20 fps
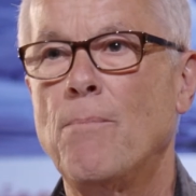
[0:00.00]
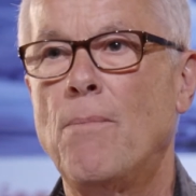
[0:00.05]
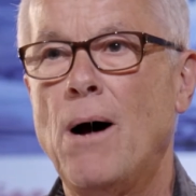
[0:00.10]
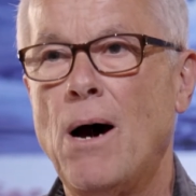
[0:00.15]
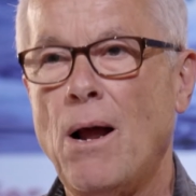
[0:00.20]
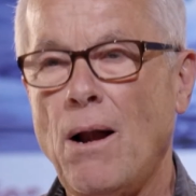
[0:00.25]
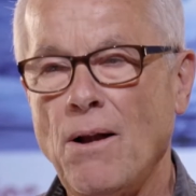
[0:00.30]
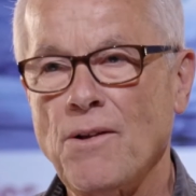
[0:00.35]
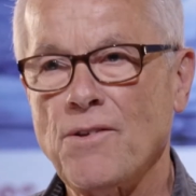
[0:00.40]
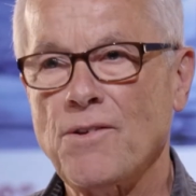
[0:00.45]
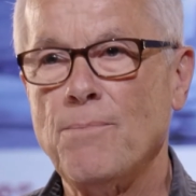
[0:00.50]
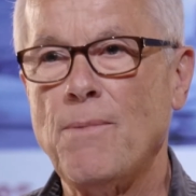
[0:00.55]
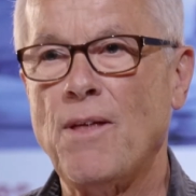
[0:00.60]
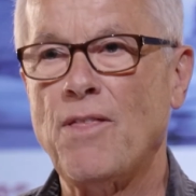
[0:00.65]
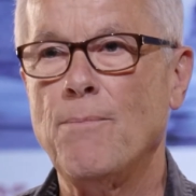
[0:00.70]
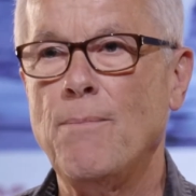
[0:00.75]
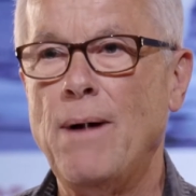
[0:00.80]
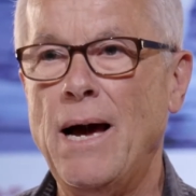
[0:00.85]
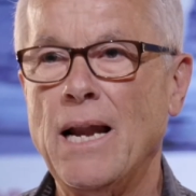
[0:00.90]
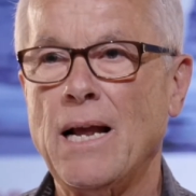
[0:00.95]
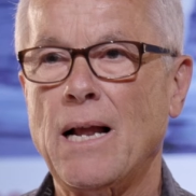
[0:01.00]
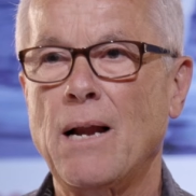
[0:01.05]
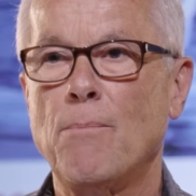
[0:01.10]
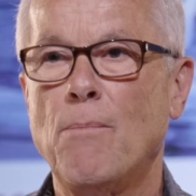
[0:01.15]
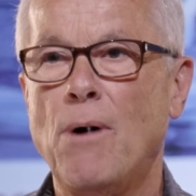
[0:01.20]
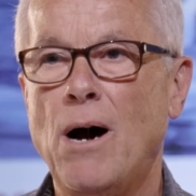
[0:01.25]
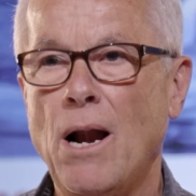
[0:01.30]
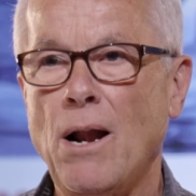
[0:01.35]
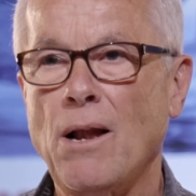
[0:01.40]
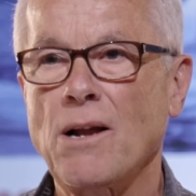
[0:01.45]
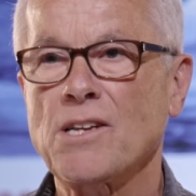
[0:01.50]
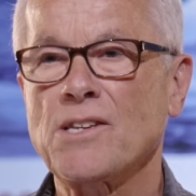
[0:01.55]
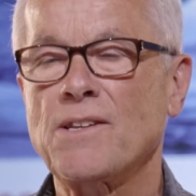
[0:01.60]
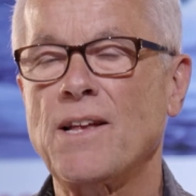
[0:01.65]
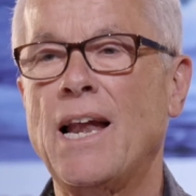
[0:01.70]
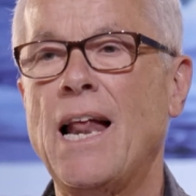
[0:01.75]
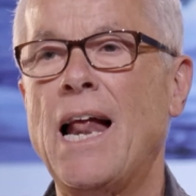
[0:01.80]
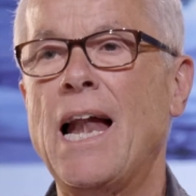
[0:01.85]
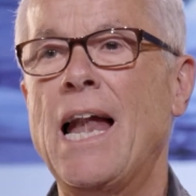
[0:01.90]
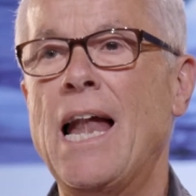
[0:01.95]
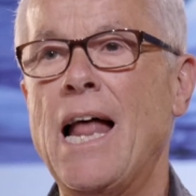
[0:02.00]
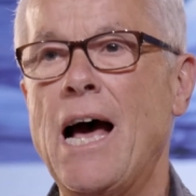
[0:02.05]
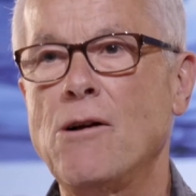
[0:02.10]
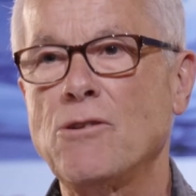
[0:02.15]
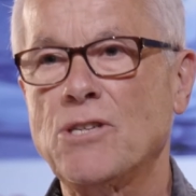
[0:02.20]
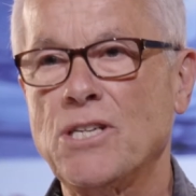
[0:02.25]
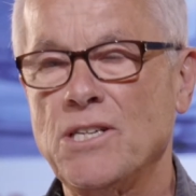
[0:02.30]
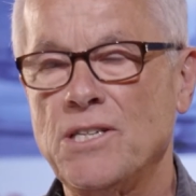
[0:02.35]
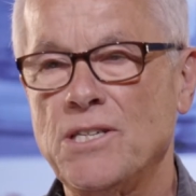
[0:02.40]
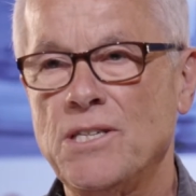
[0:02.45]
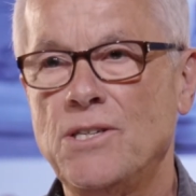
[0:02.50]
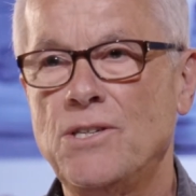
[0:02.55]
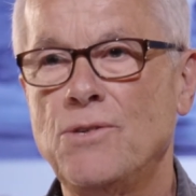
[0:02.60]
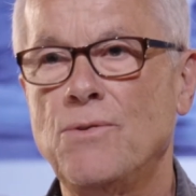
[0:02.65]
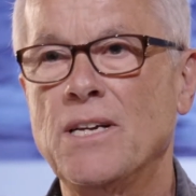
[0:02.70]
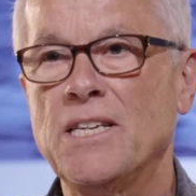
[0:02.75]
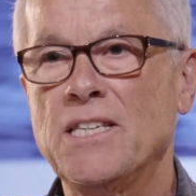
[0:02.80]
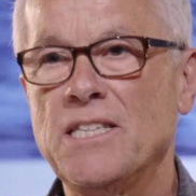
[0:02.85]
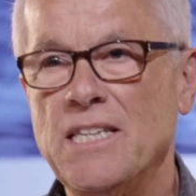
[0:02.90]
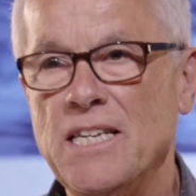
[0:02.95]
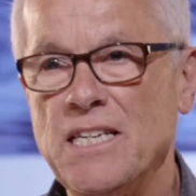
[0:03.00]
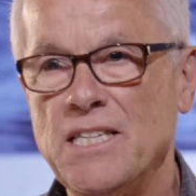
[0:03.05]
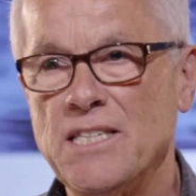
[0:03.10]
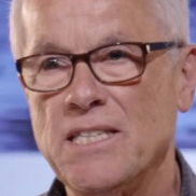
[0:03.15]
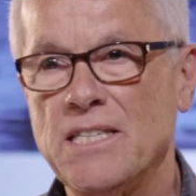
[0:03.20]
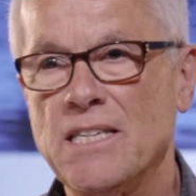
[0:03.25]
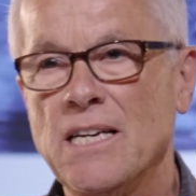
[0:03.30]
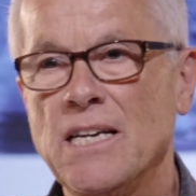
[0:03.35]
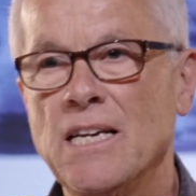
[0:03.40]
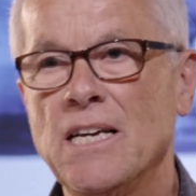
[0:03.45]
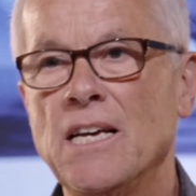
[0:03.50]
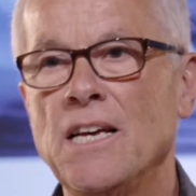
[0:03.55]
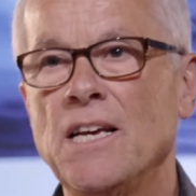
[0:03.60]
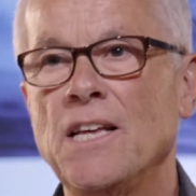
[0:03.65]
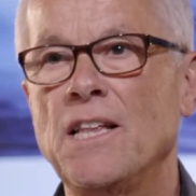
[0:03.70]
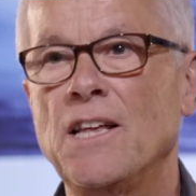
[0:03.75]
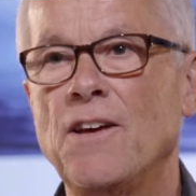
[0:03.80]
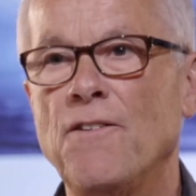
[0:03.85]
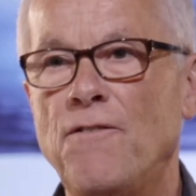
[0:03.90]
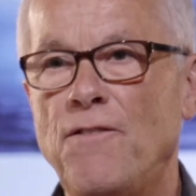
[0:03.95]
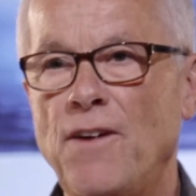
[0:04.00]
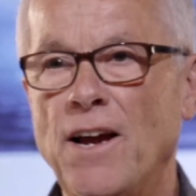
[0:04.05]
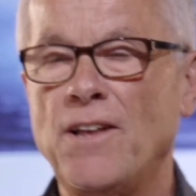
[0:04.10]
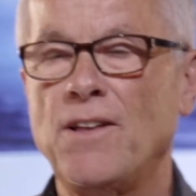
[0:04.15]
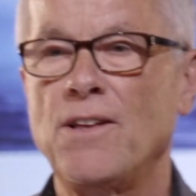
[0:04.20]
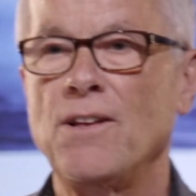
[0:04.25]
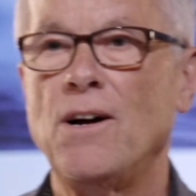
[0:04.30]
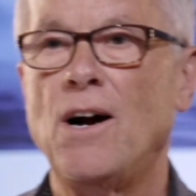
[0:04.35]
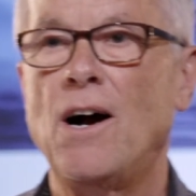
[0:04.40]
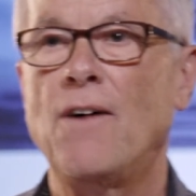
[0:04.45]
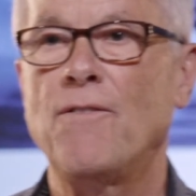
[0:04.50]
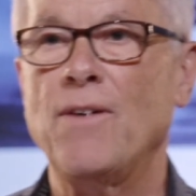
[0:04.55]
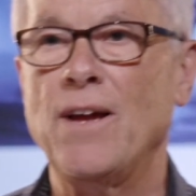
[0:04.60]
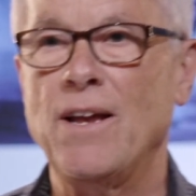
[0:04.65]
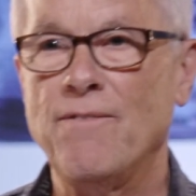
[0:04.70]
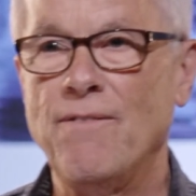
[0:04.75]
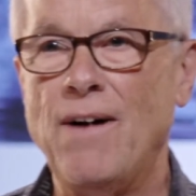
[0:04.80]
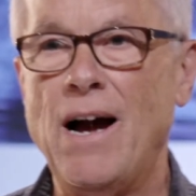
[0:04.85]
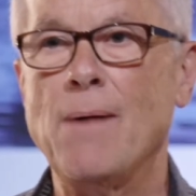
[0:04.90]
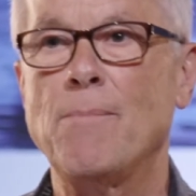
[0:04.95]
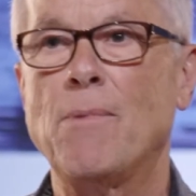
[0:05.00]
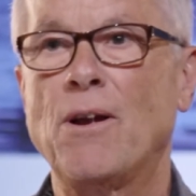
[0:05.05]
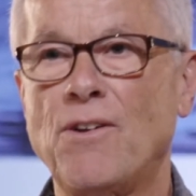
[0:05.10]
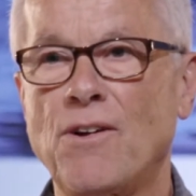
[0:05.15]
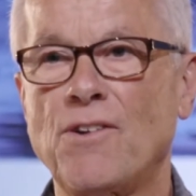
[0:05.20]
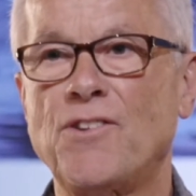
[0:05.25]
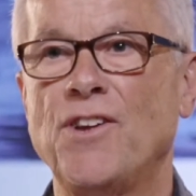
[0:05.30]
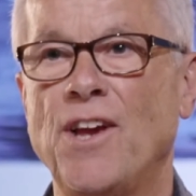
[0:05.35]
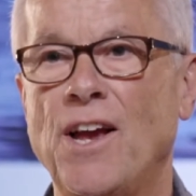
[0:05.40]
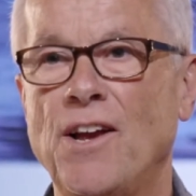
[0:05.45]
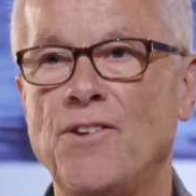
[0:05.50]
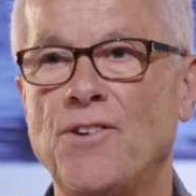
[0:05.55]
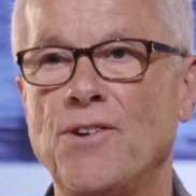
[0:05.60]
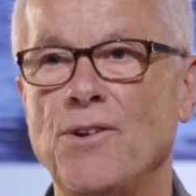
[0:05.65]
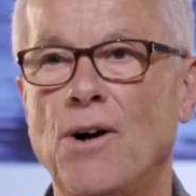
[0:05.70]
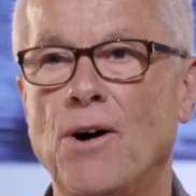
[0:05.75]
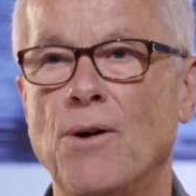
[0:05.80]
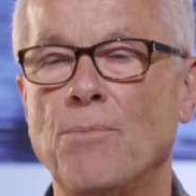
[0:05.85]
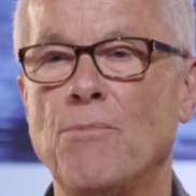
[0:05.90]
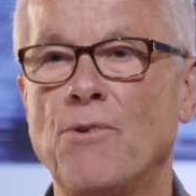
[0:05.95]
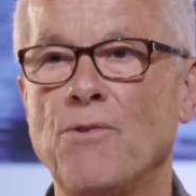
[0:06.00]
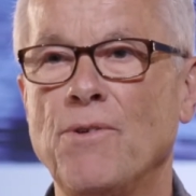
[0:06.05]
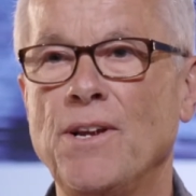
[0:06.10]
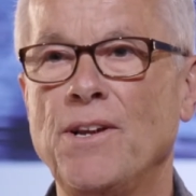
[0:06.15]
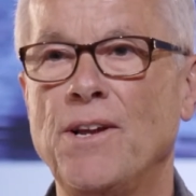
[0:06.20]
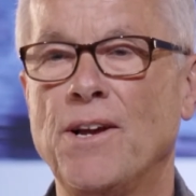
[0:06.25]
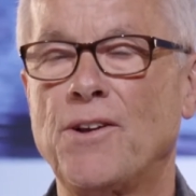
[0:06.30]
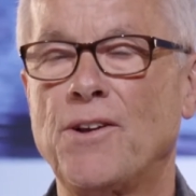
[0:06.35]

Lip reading: models, mathematical models, that allows us to assess the effect of environmental change on marine